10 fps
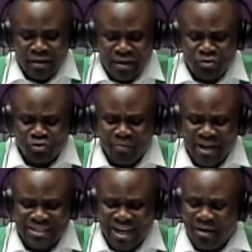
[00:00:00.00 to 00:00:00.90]

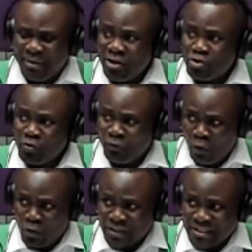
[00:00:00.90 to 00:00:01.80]
instrument coming into
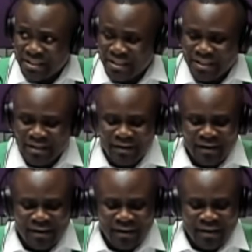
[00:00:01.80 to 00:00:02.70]
force.
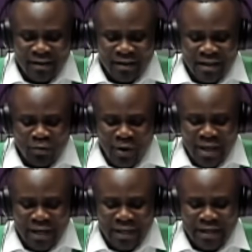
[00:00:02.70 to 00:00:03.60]
In
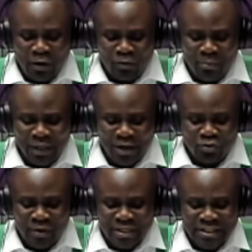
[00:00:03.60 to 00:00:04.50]
where the Honorable
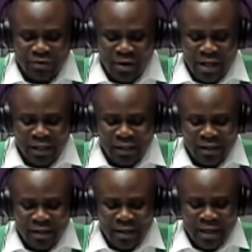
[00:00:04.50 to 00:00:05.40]
Attorney General
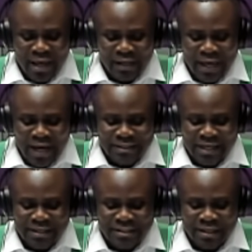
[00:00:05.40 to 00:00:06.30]
and
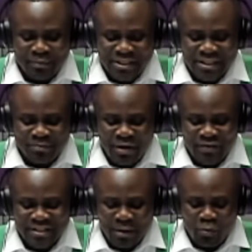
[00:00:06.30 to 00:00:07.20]
attention Mrs.
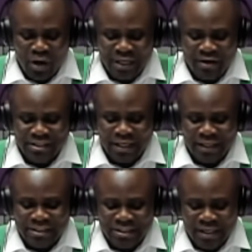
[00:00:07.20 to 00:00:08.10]
Mavis Samoa, Director
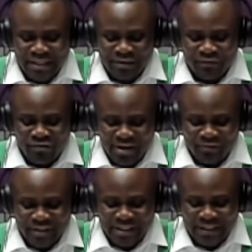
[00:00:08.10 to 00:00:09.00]
Legislative
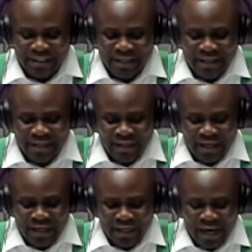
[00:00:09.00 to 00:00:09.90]
Drafting.
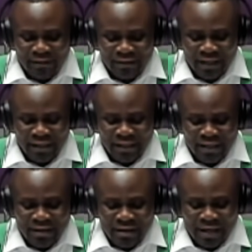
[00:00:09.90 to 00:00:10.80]
And I think
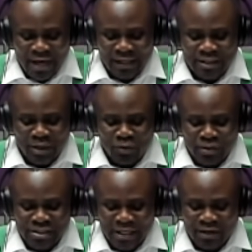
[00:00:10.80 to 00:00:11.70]
kindly take
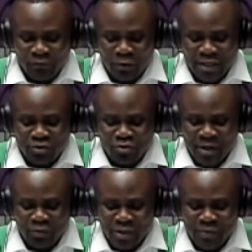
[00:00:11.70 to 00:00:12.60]
notice that the following
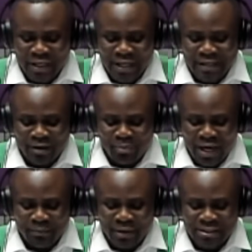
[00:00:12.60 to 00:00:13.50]
instruments which were laid in
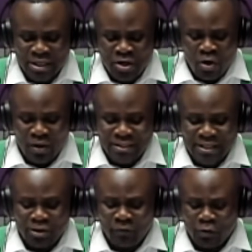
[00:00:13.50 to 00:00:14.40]
Parliament on
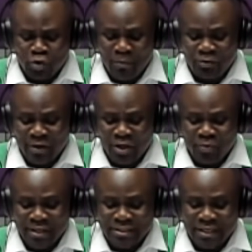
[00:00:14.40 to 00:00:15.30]
6th of October
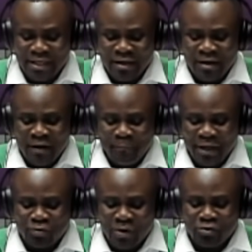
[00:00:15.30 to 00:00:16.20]
2020,
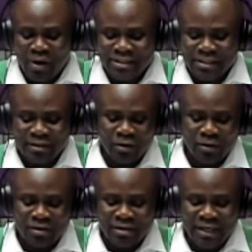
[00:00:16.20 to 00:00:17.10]
pursuant to
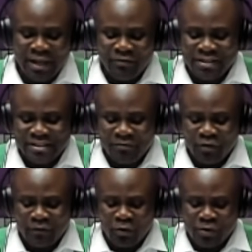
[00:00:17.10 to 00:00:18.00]
Article
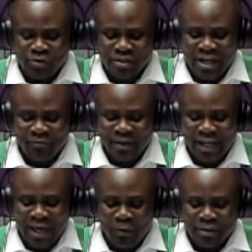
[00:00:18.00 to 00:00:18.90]
11.7 of the Constitution, have been
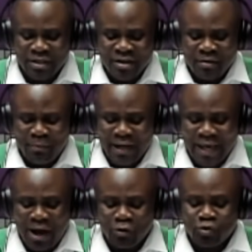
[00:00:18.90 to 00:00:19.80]
allowed by the
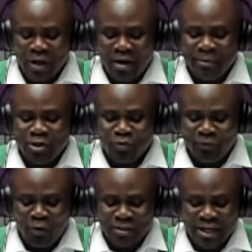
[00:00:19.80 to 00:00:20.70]
House to come into
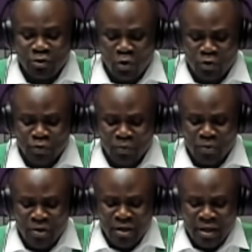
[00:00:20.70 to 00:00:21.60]
force. Edorso,
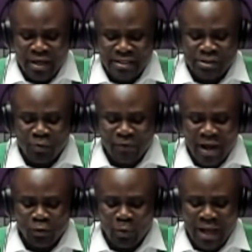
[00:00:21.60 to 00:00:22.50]

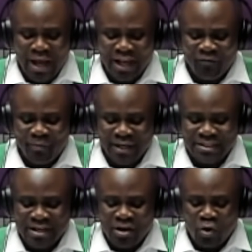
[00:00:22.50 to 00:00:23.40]
Intiusha, Local
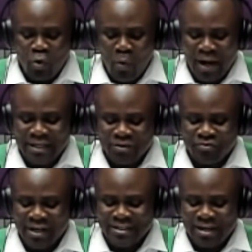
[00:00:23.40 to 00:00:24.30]
Government, Guan
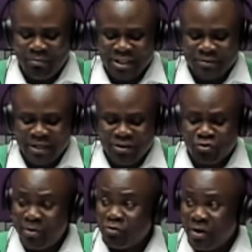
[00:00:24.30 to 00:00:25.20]
District Establishment,
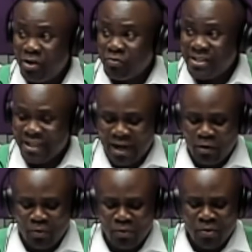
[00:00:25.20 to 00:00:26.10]
Instrument 2020,
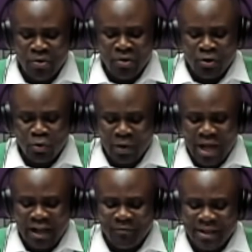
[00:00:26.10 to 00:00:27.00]
Kahon,
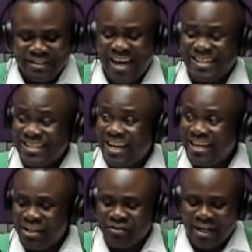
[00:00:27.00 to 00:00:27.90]
Local Government, Just
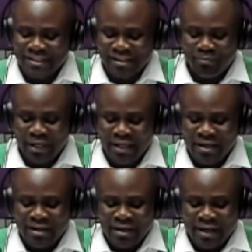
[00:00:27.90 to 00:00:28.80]
Second District Assembly,
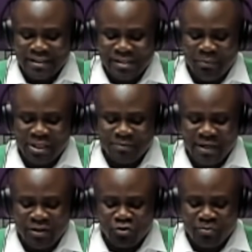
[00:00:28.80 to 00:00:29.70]

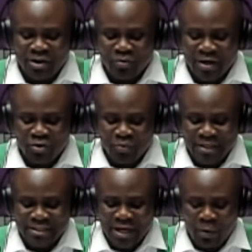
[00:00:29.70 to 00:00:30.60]
Establishment Instrument
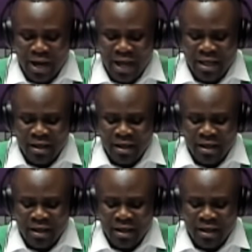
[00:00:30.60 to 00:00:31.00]
2020, Ewaha.